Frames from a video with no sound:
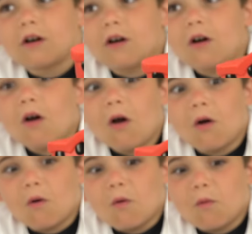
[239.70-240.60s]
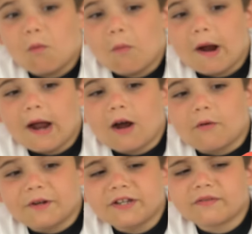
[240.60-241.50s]
Oh,
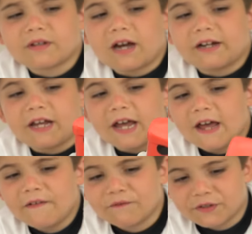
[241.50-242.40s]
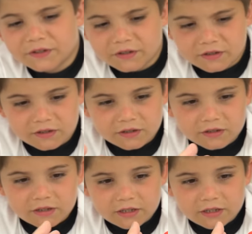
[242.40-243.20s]
wow, he's kind of heavy. Right?